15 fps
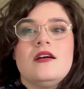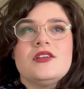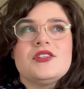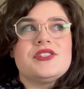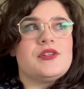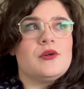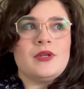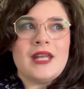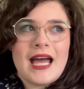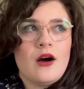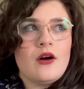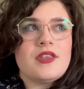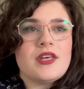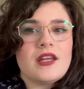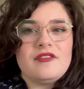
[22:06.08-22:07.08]
So
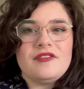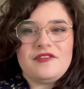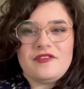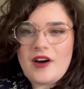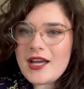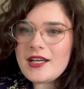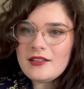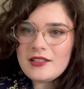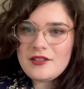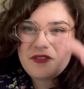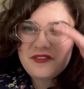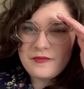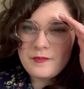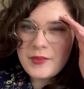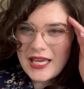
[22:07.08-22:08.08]
now that I've finally
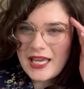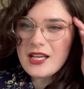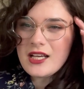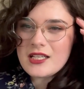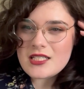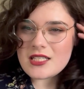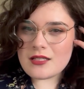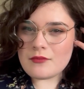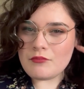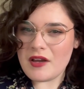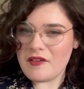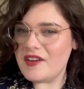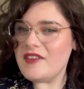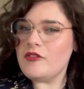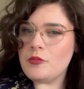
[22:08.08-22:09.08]
picked my
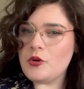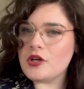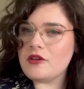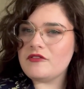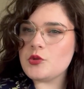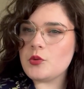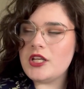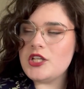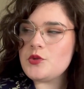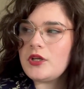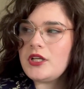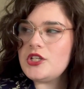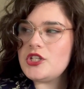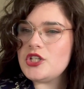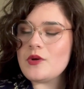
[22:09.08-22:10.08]
favorite book of
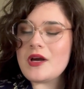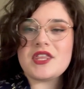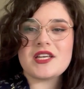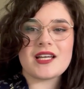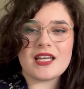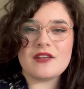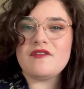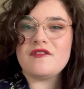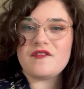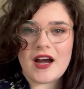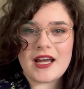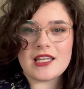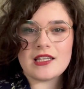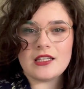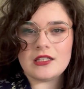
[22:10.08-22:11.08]
2022, I think I can
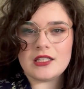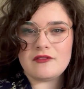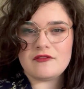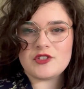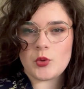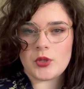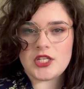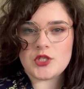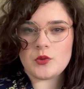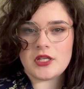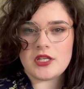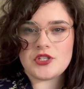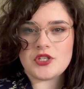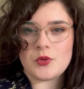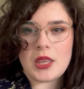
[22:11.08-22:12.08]
finally leave
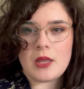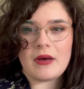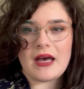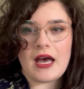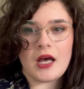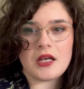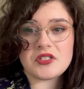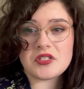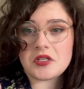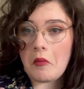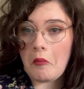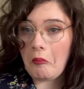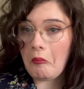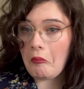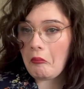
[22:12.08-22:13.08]
2022 in the past.
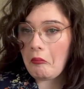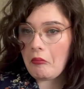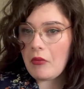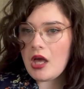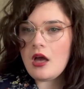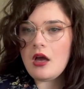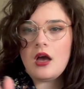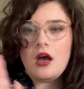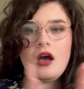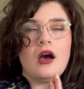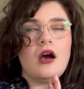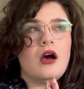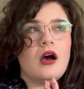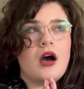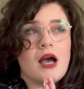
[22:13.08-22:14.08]

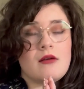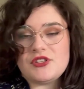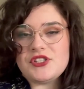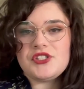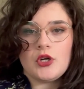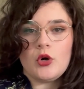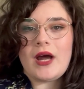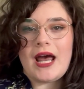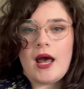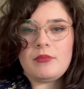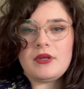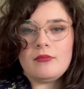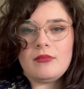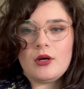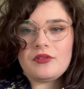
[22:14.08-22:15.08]
I'm so
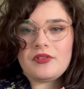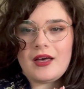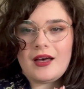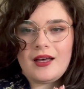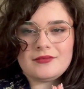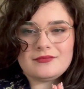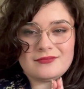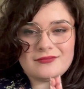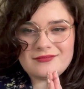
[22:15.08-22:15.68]
happy about that.